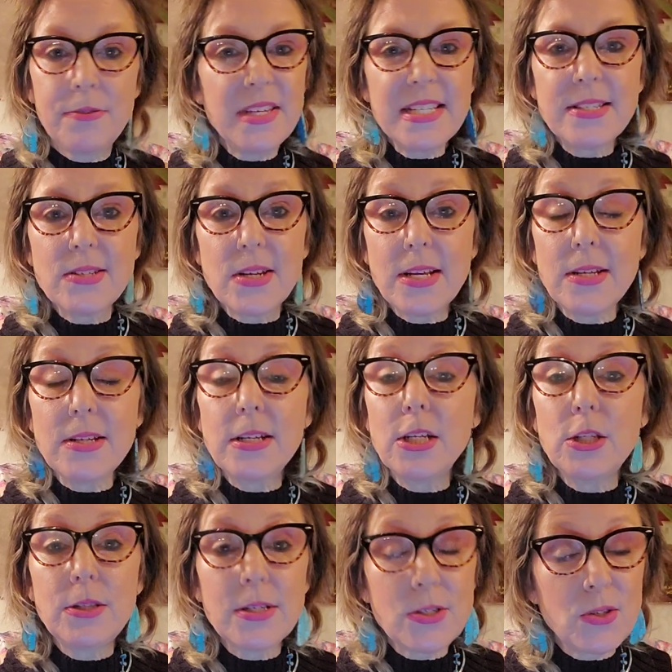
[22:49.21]
This
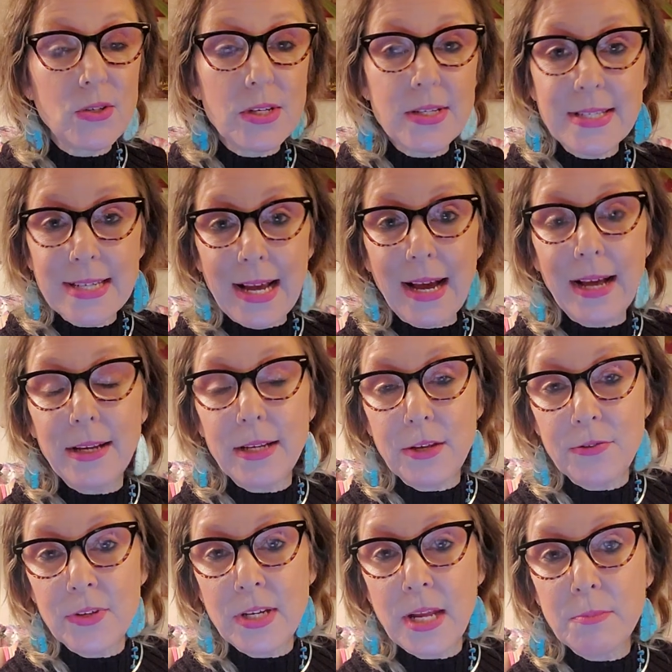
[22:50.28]
this is not
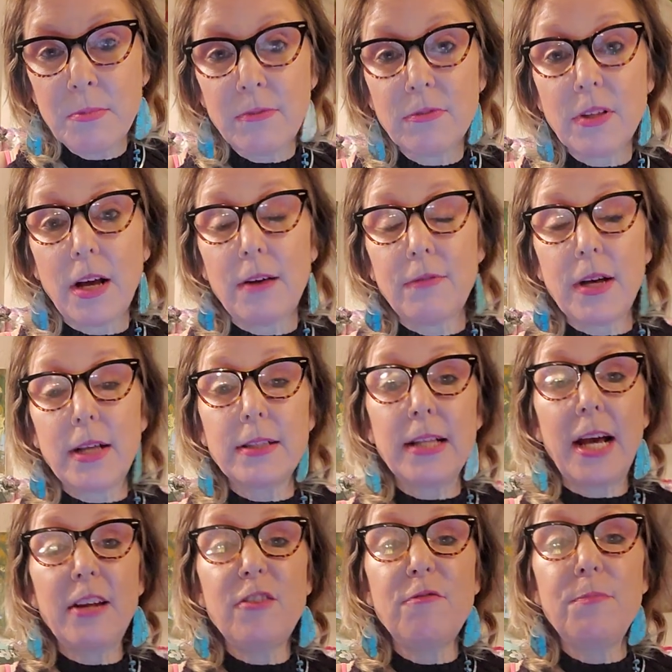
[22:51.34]
in the name of love. A
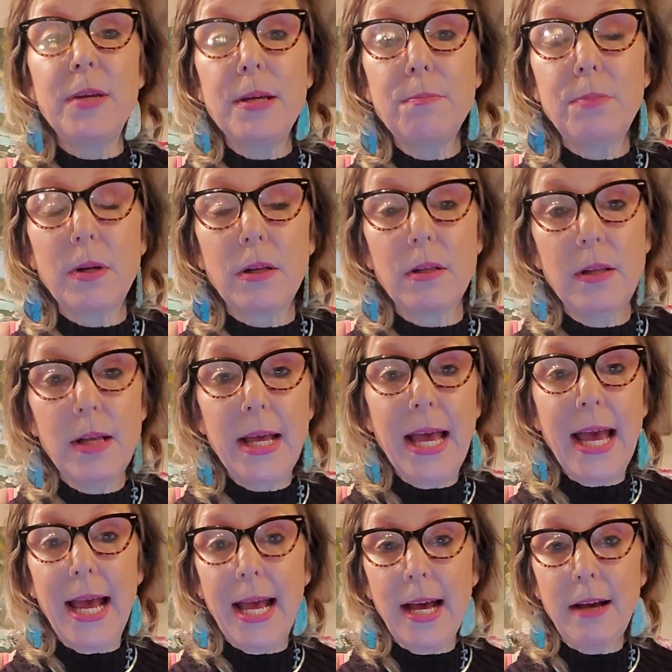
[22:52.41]
lot of people
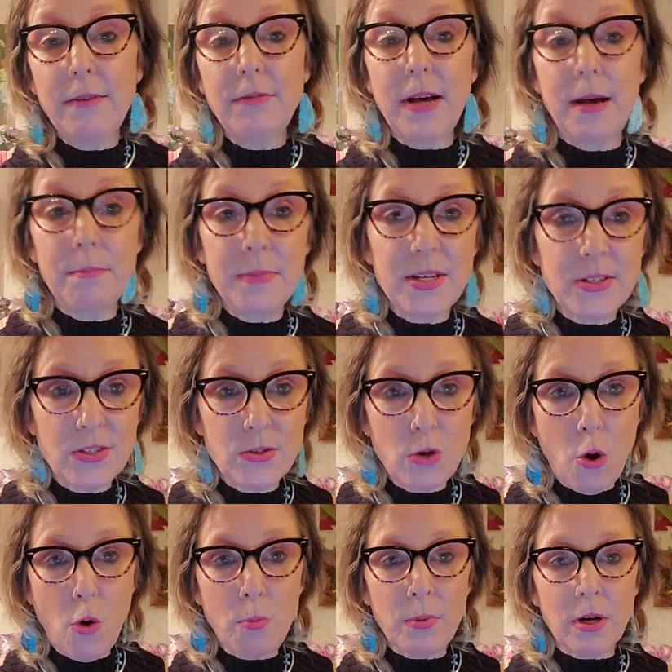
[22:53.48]
have a
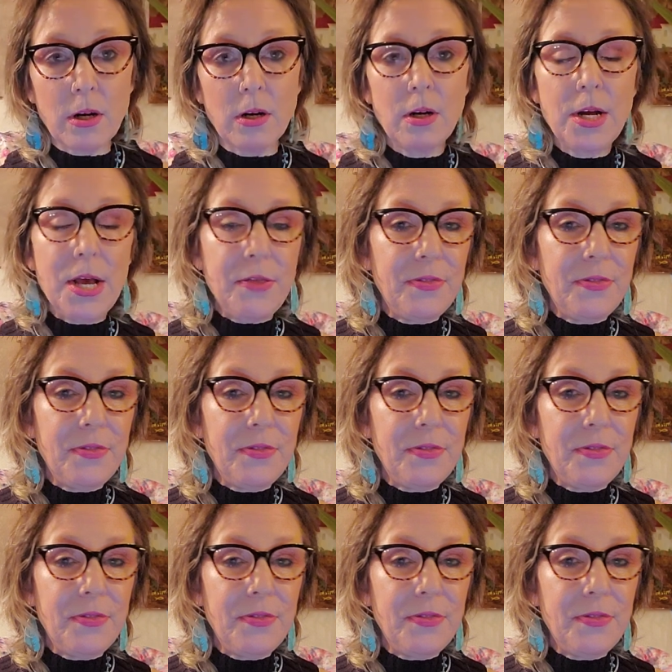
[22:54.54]
misnomer.